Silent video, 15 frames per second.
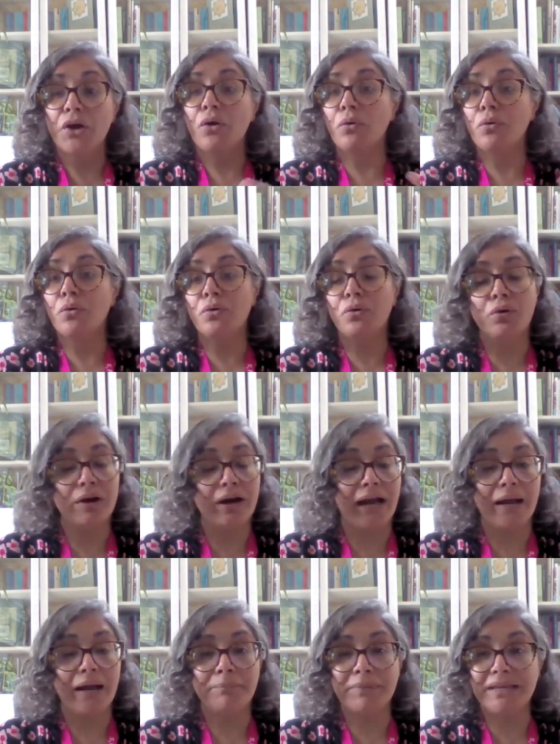or
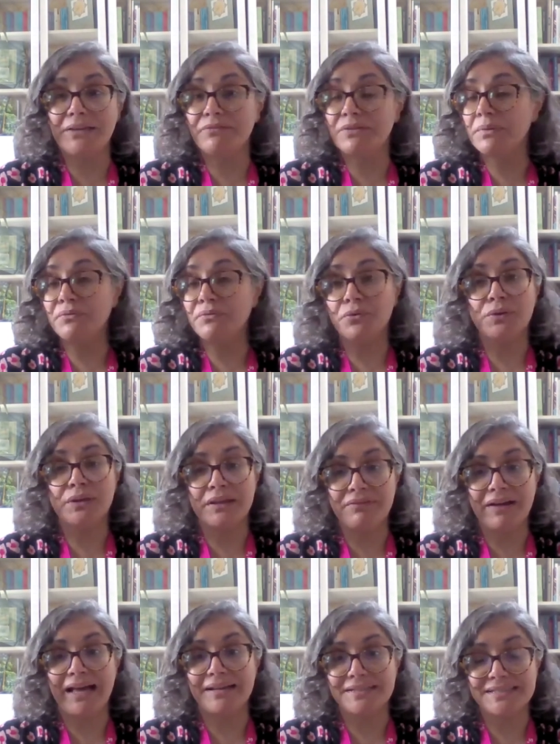even before they've
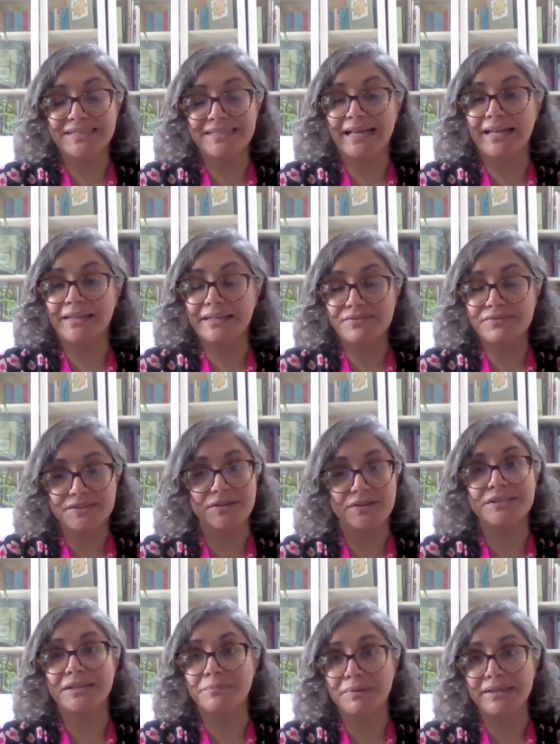had a scan, they've
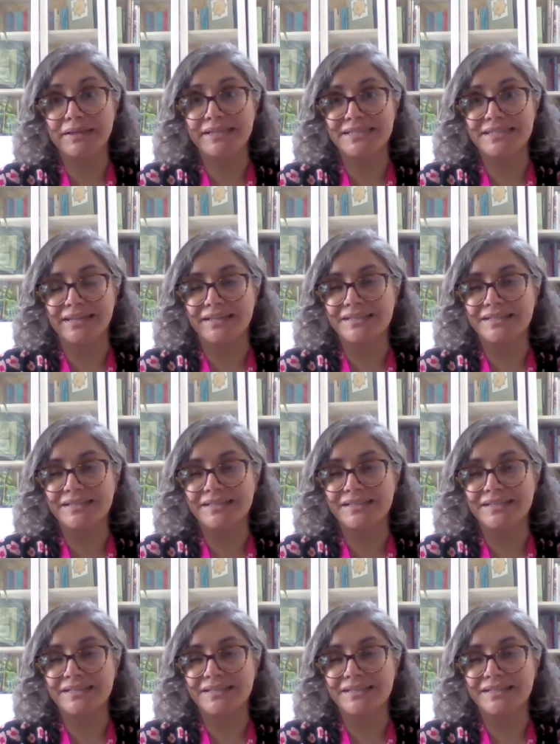started bleeding.